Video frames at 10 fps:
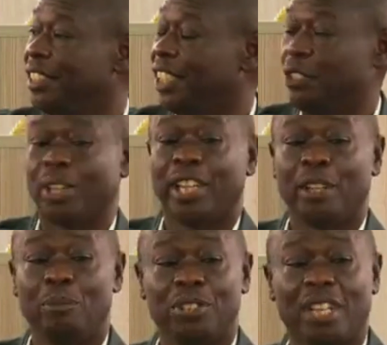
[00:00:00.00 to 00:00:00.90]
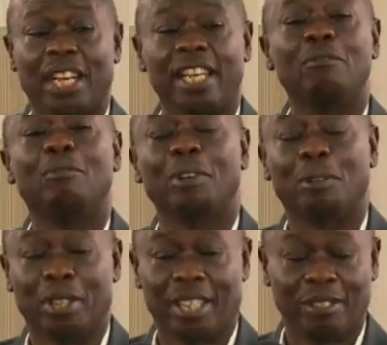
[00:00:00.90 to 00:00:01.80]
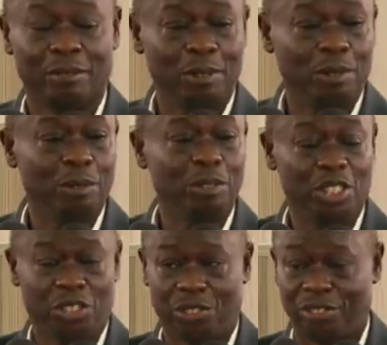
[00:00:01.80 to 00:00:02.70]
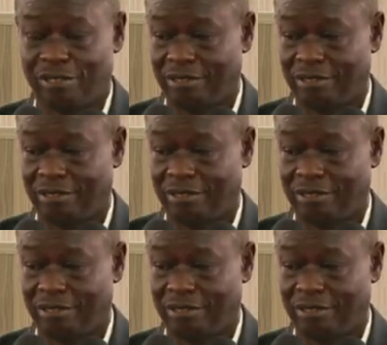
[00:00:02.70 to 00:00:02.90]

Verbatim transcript: that your names are everywhere for no reason.